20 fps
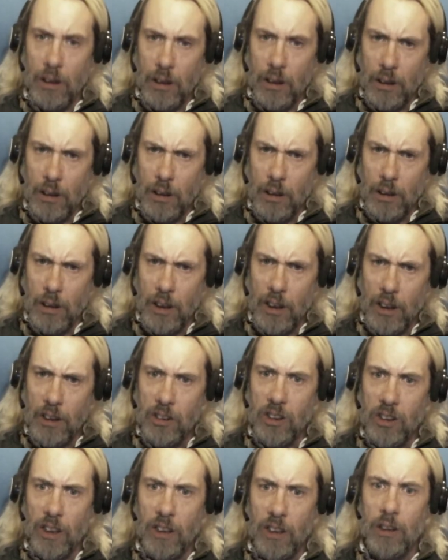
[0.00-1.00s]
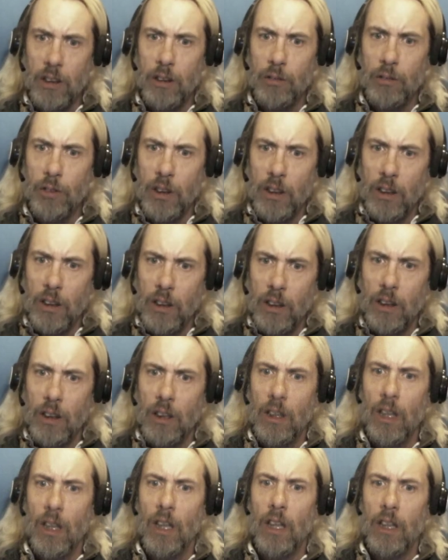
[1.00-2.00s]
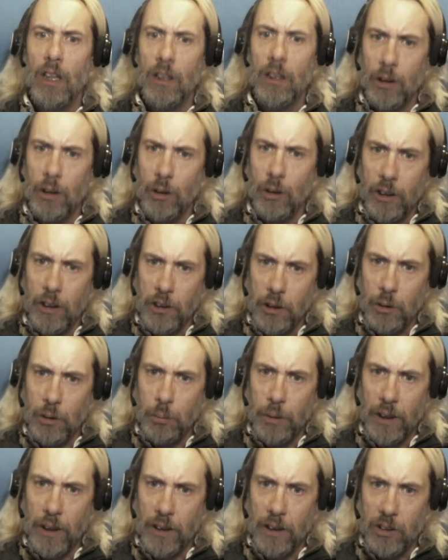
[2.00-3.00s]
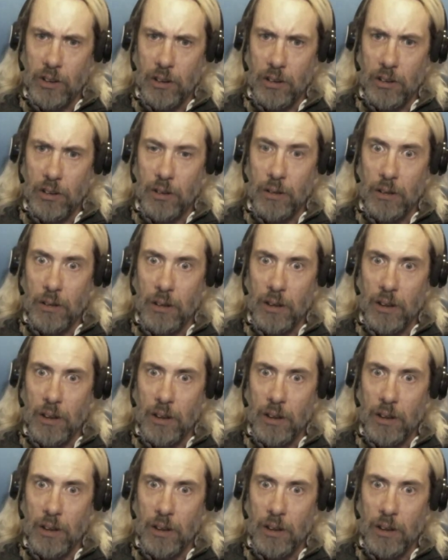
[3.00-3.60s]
in the executive and congressional branches